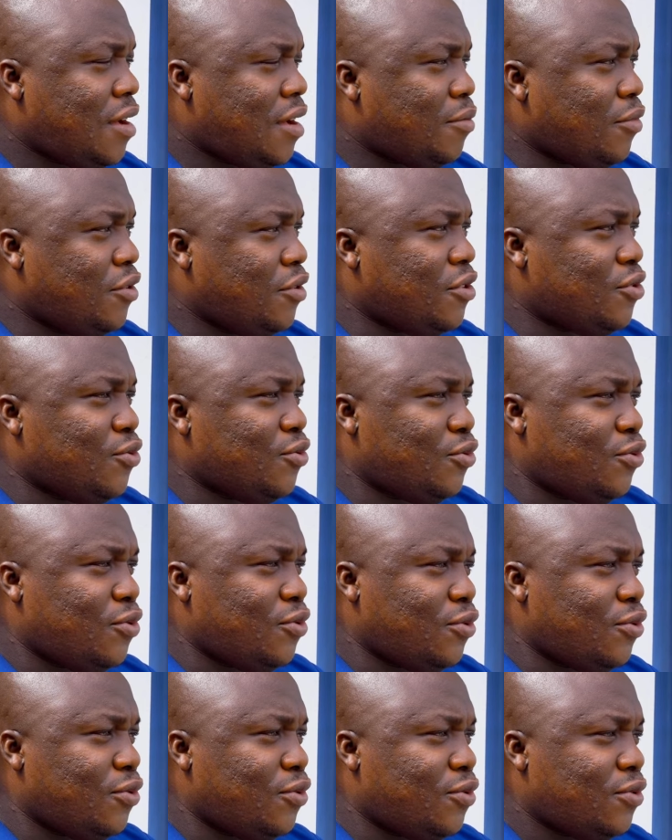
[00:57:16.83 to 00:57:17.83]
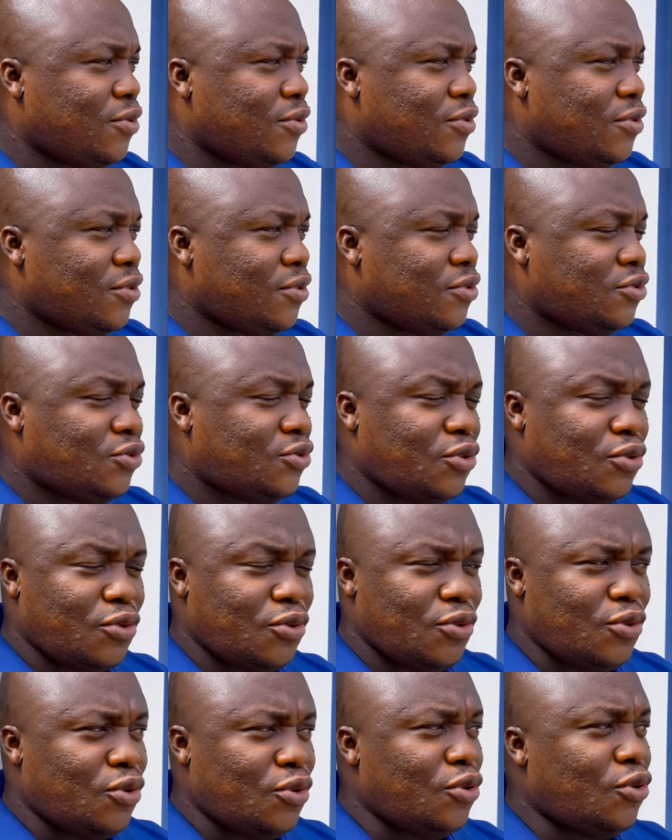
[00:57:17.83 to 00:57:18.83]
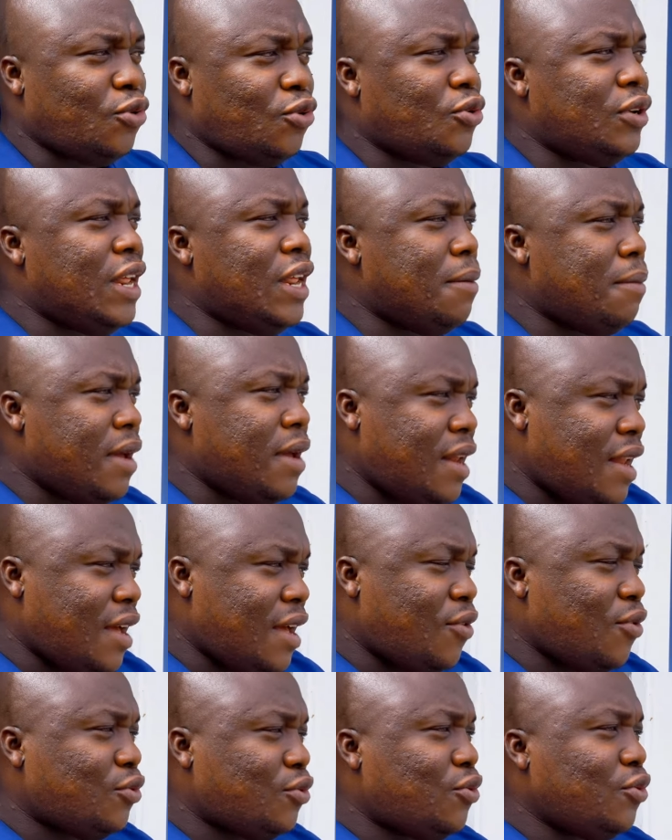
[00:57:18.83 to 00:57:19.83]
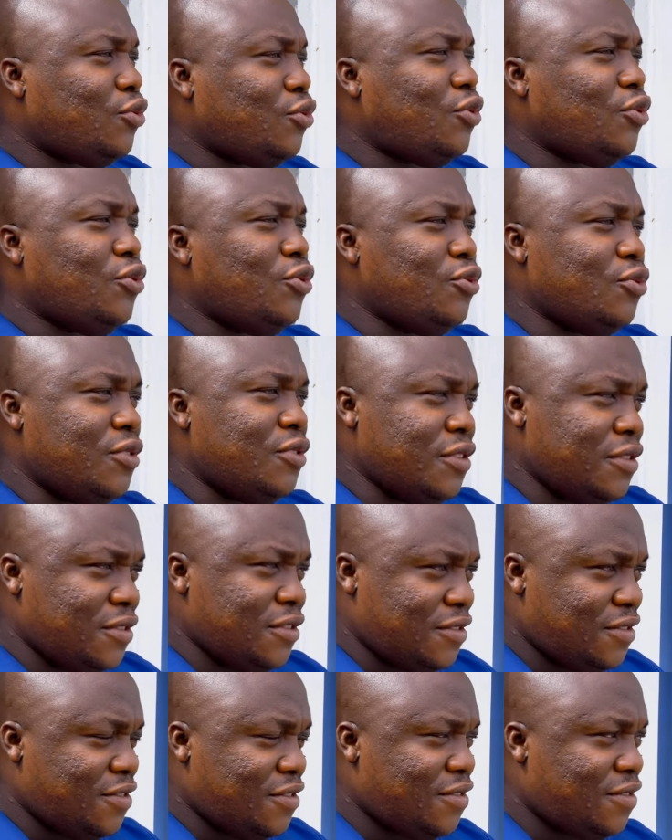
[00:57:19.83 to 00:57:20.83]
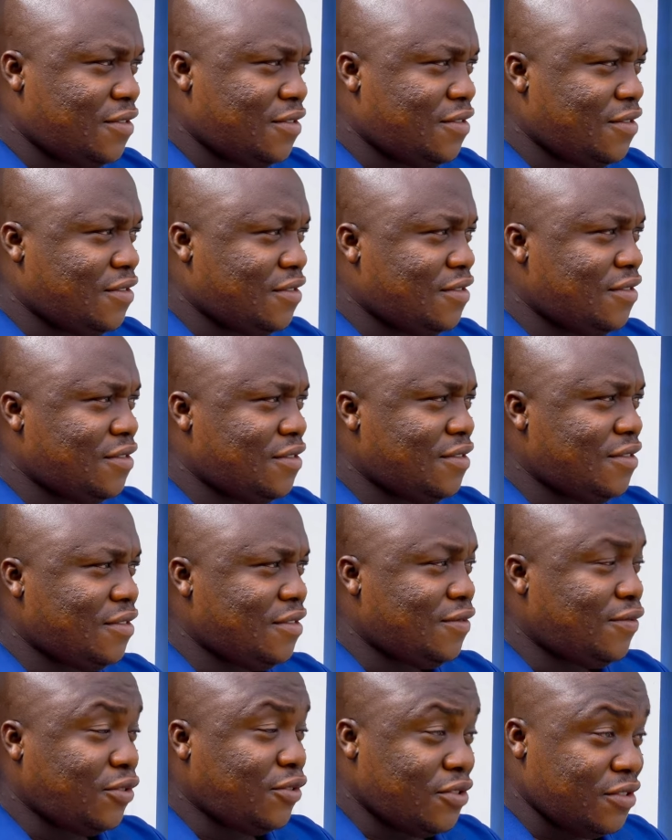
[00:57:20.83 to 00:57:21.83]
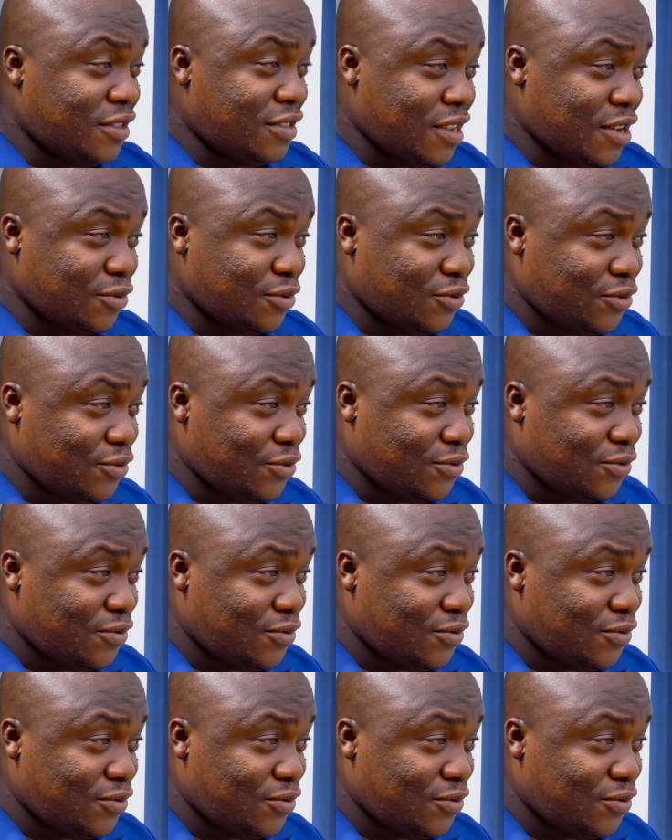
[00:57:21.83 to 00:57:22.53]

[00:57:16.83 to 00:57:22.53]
Money go, though. So, the men I don't want to UD for this house.